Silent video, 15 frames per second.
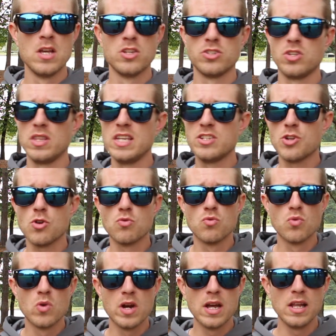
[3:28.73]
So these are
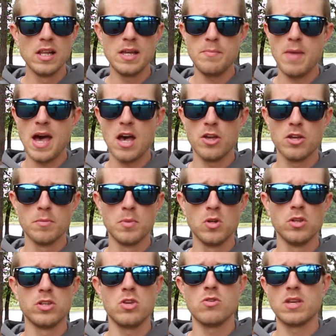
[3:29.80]
really
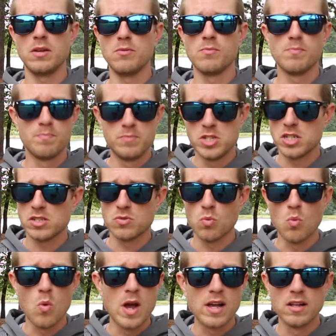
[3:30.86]
malleable. You can just
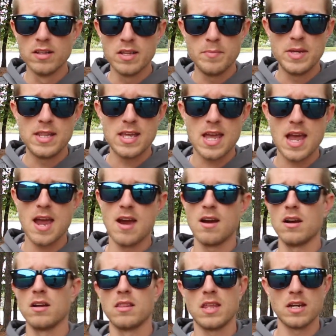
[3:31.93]
wiggle them in the
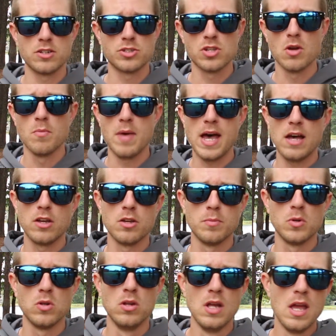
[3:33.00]
air. They're so
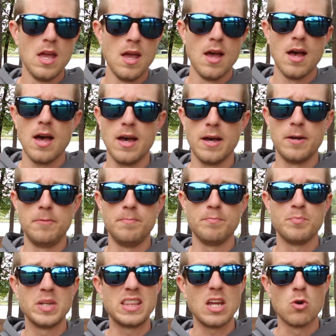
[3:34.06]
malleable.
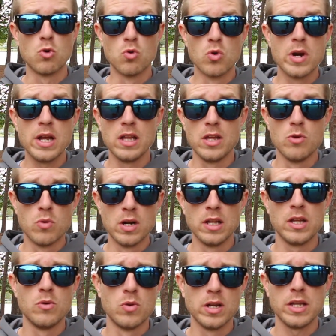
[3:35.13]
But they're really,
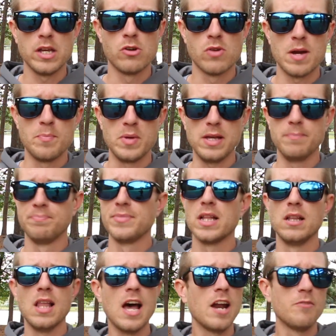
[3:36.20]
really, really grippy.
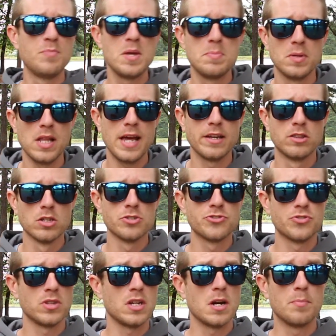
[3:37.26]
A lot of people like those
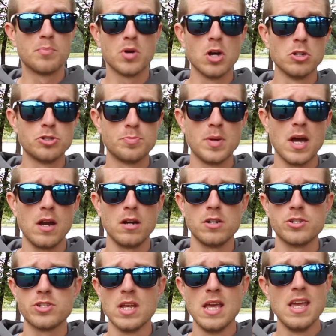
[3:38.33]
for their approach
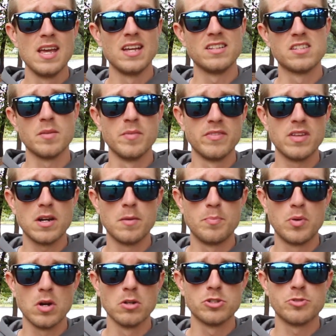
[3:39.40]
putters and some of their
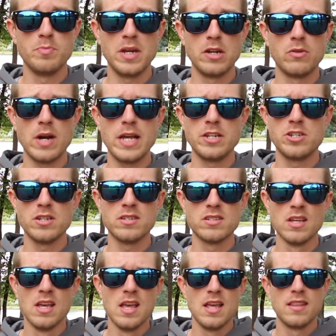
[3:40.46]
approach mid-ranges.
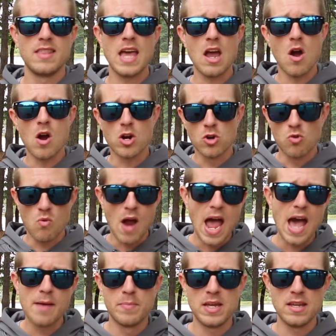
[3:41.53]
They are
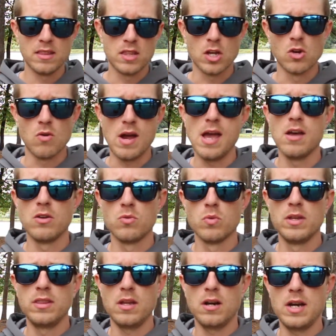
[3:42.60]
grabbing the ground
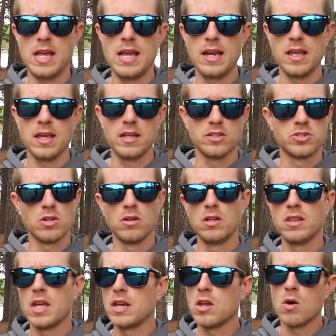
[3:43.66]
when they're hitting it, so
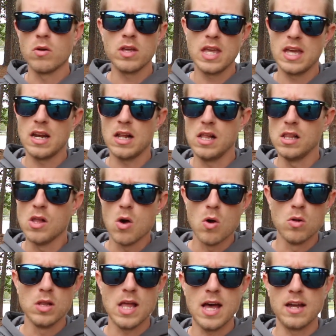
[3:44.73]
they don't get a
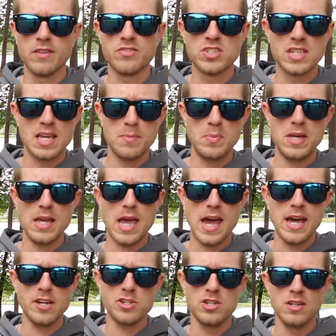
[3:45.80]
whole lot of skipping
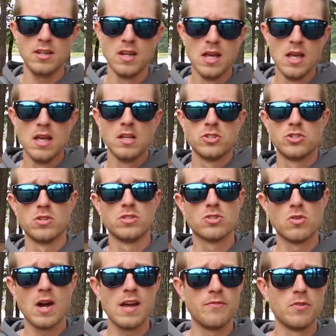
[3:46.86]
action. So it's
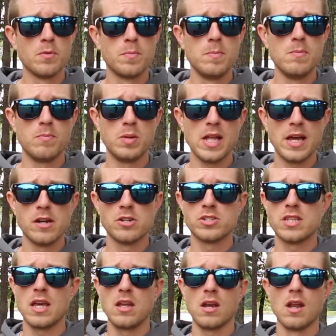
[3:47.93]
great for players
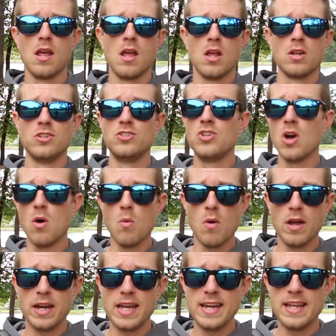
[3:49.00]
that don't
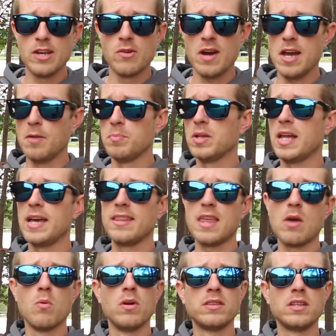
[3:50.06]
want any ground play.
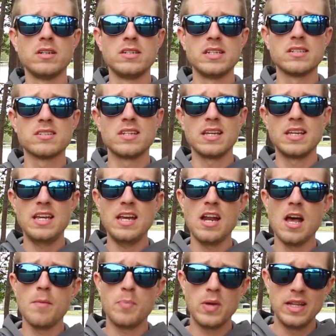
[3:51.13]
They want their disc to get
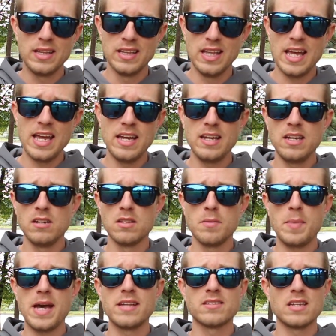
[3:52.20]
up and land near the
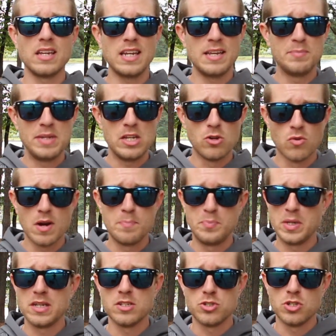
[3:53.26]
basket and be
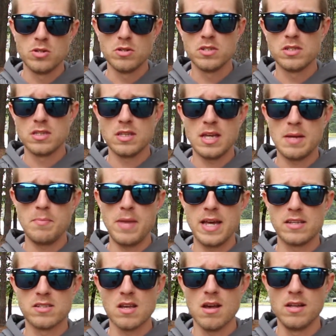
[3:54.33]
gripping as soon as it
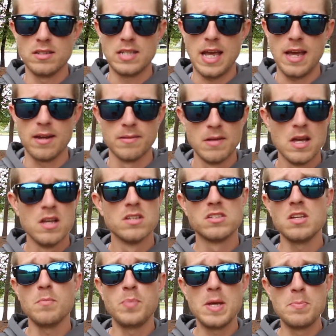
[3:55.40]
makes contact.
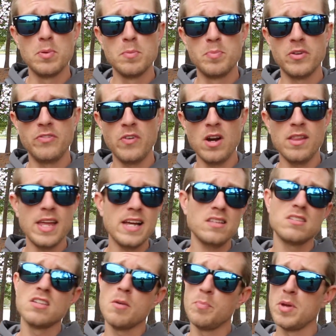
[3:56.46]
Some people prefer that,
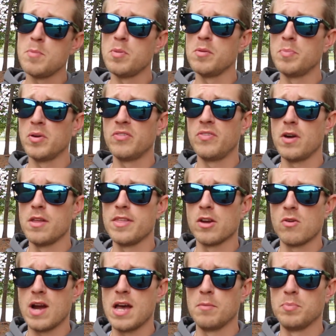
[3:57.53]
some people prefer the
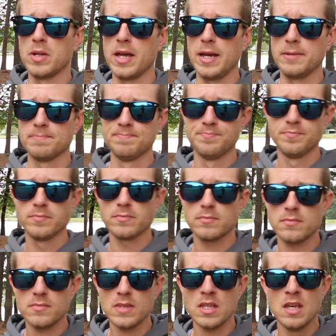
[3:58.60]
ground play.
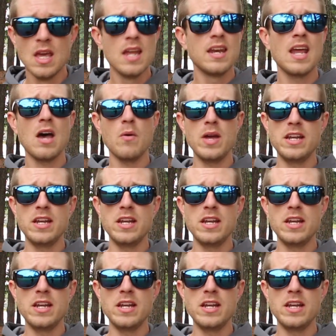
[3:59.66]
Now